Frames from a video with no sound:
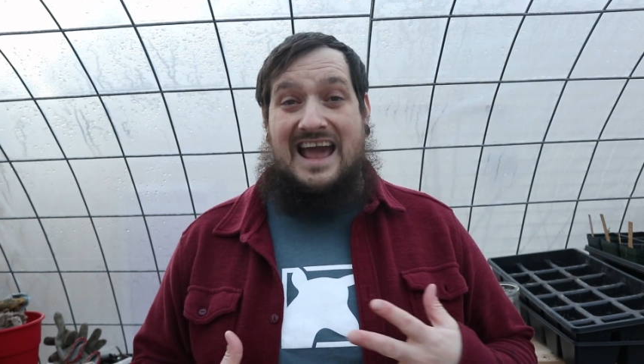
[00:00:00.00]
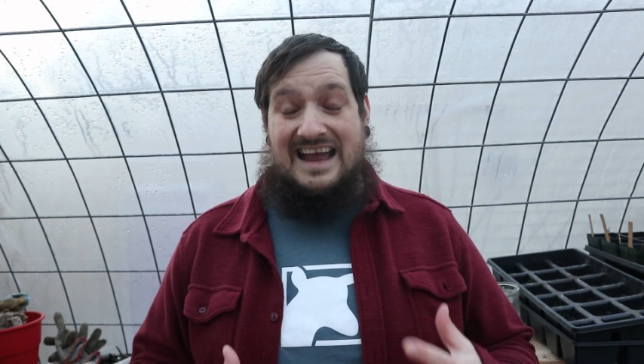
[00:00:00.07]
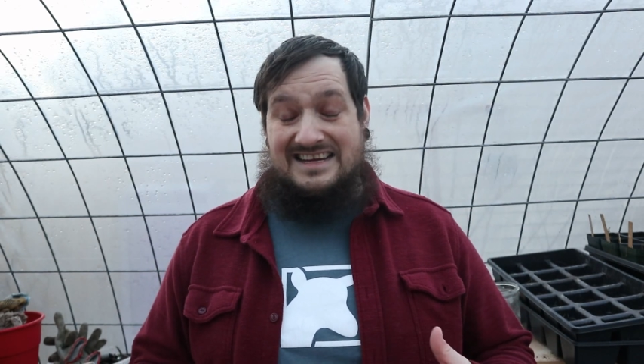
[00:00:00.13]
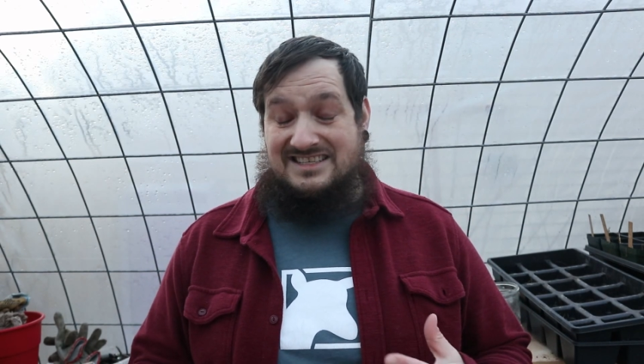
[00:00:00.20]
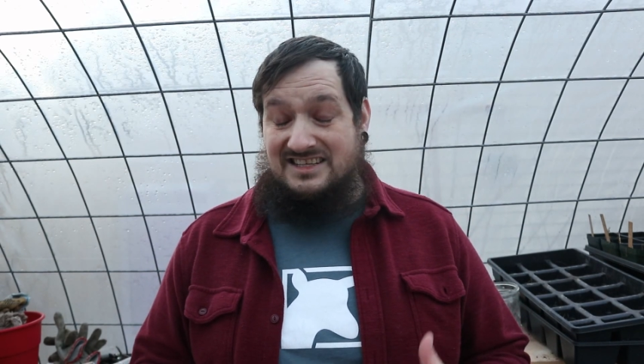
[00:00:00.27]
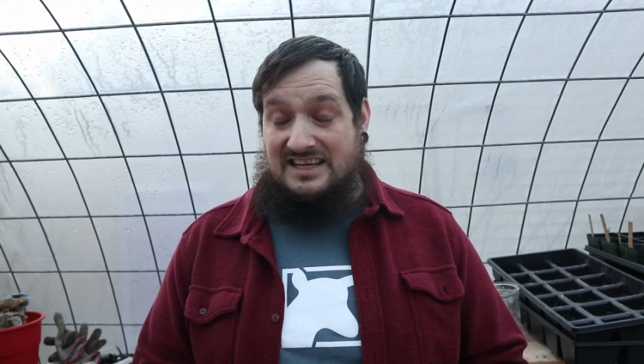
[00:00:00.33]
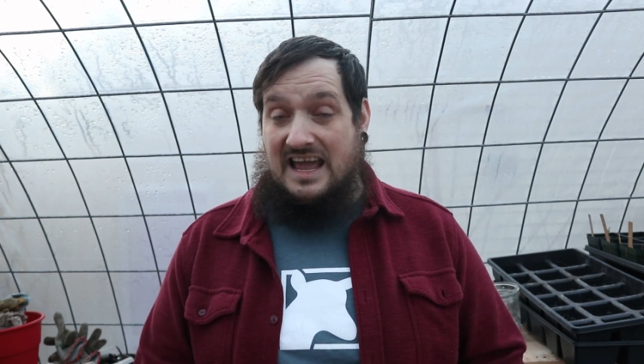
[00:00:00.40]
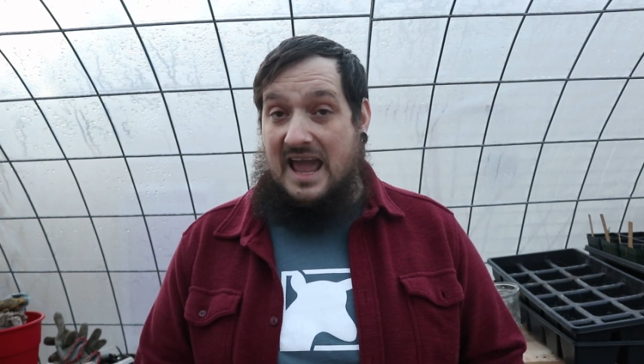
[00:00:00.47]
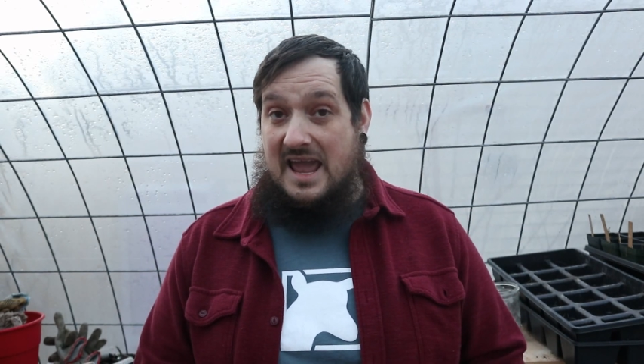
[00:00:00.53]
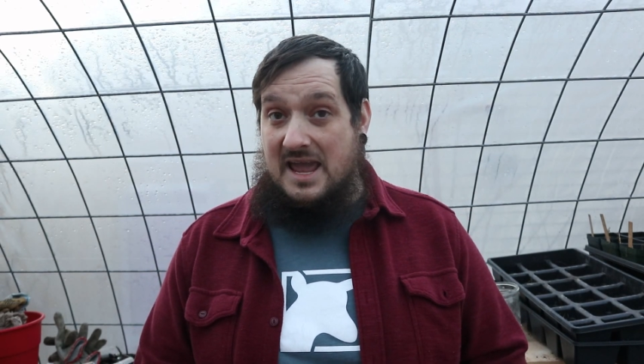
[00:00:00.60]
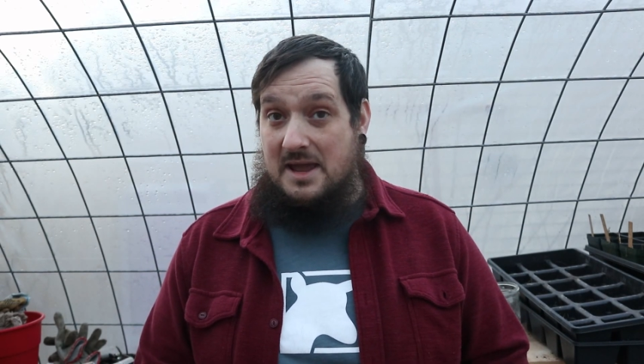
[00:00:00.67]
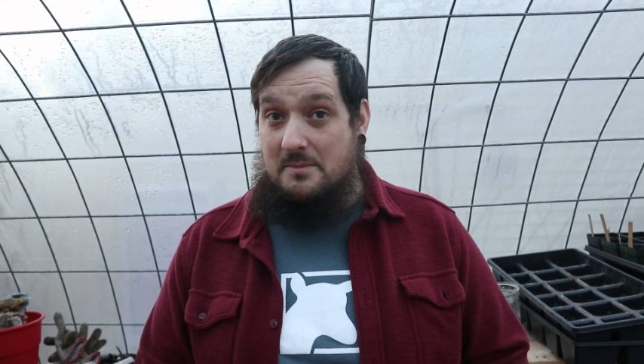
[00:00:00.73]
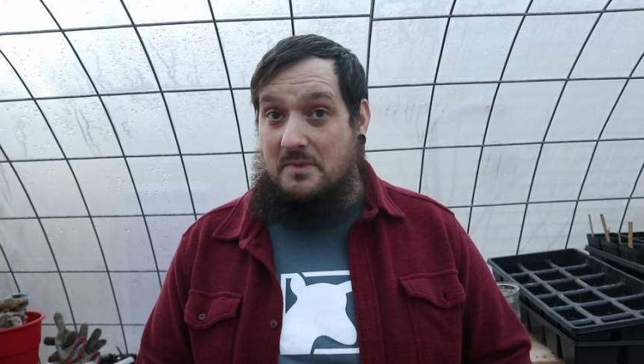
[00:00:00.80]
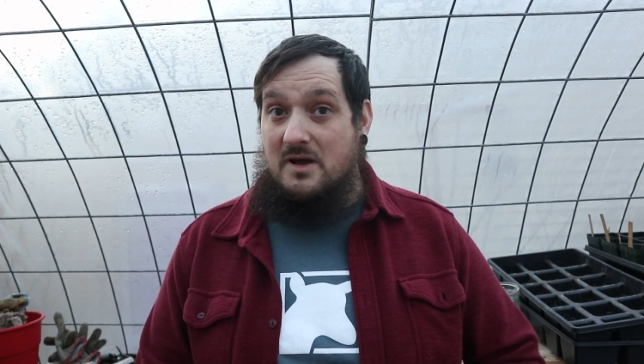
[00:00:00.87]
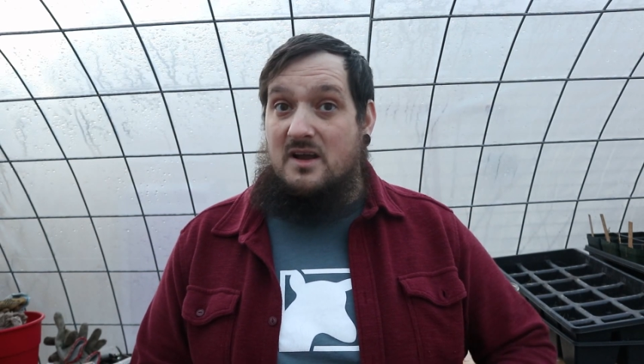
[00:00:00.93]
actually
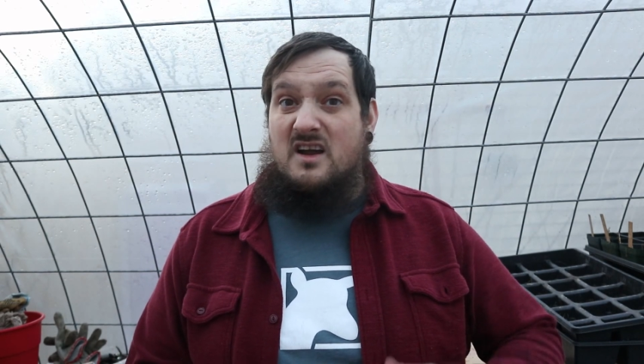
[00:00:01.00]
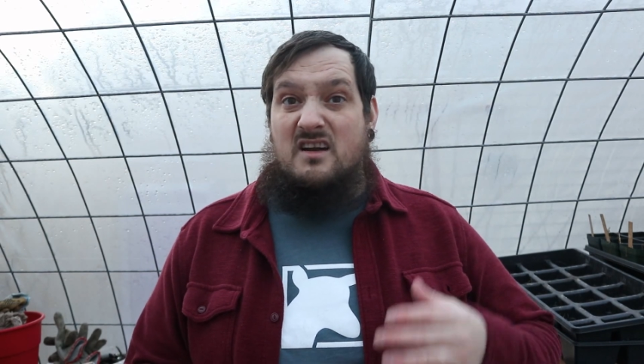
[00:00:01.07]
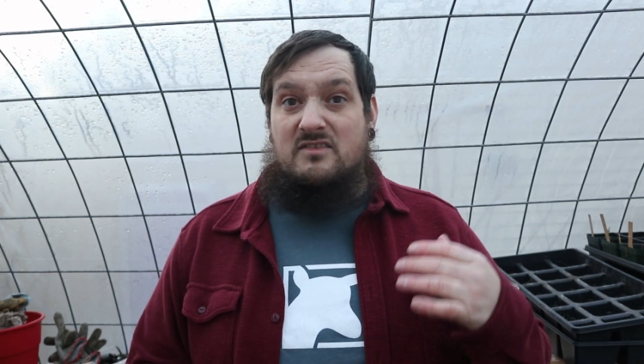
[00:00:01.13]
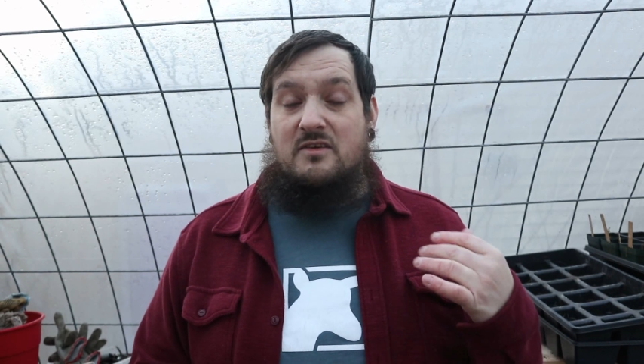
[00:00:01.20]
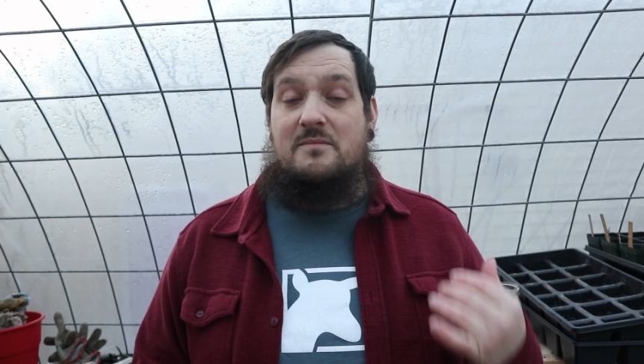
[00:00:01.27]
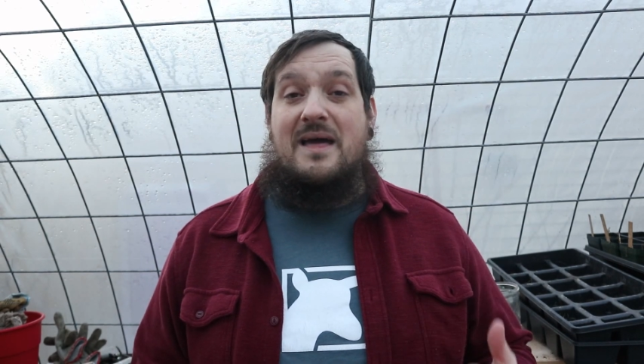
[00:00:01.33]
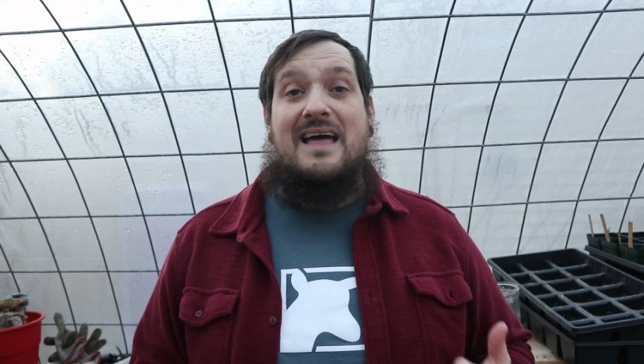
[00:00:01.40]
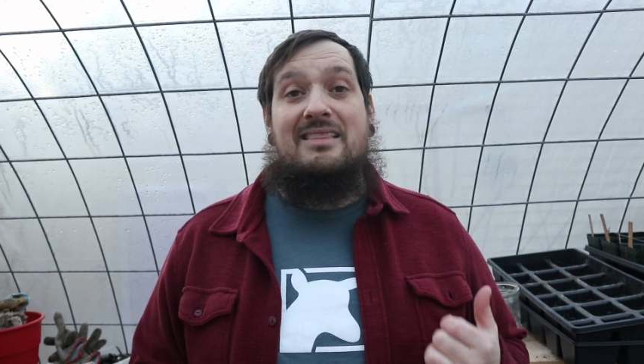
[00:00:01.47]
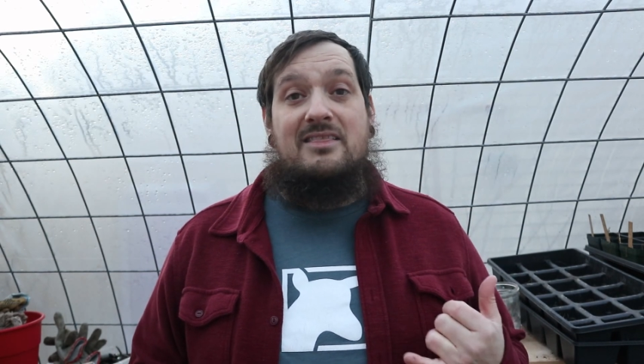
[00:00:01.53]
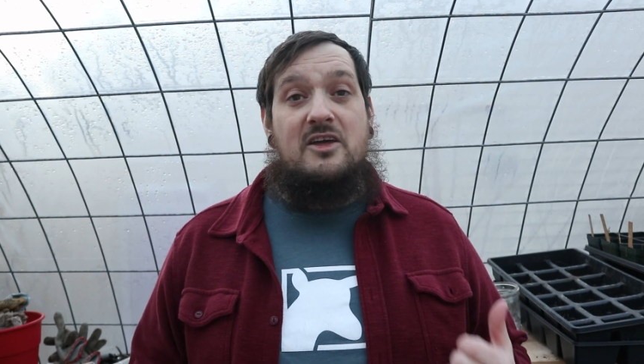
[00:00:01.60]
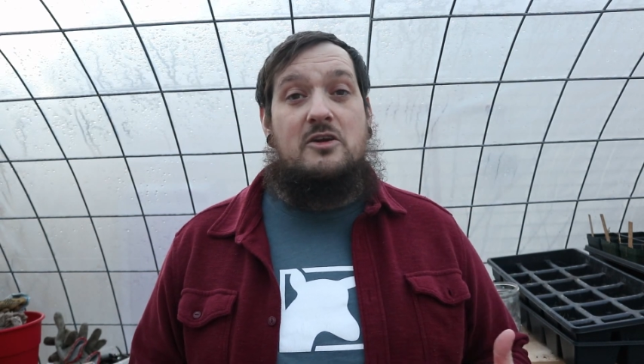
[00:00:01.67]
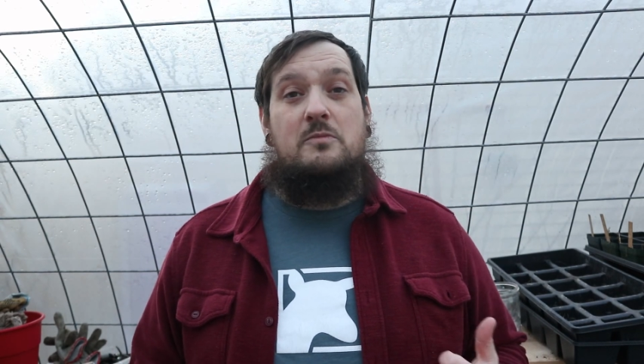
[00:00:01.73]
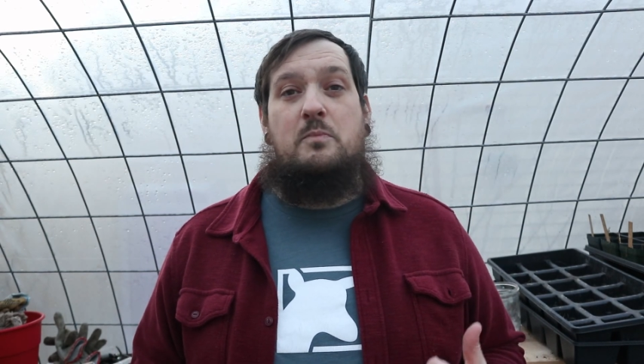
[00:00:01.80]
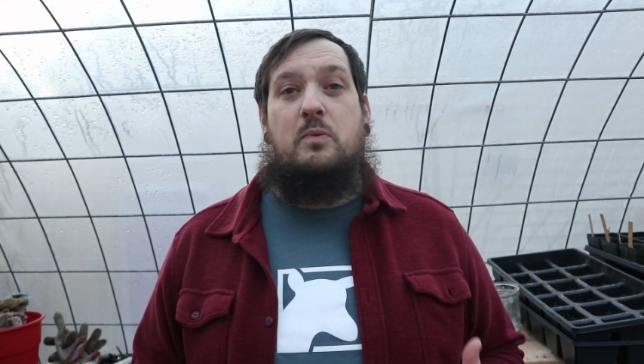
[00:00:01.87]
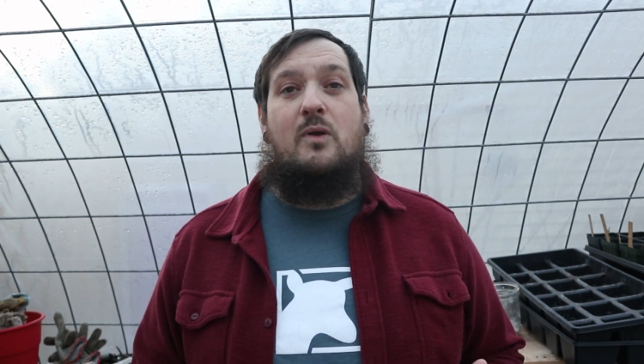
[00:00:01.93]
came from that
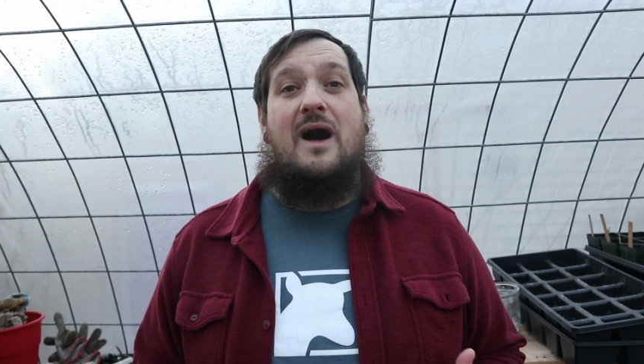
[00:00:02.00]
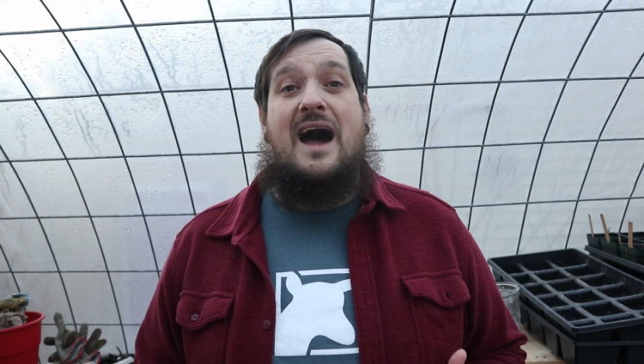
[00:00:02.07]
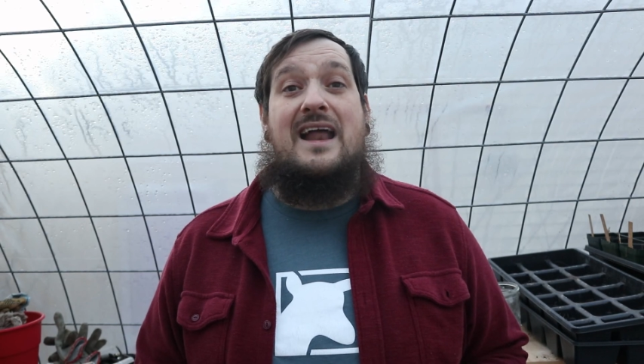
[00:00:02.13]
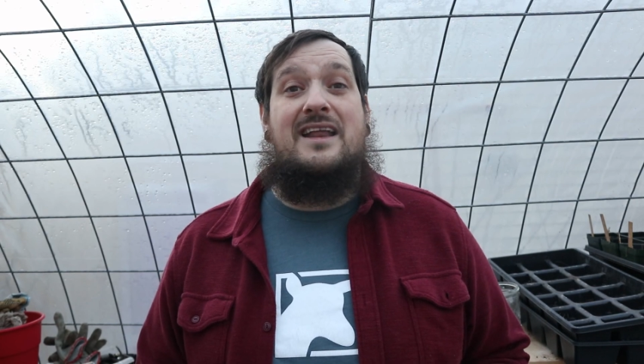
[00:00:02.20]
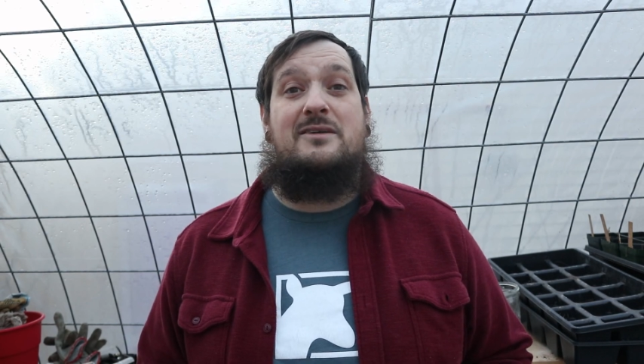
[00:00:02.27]
little plot.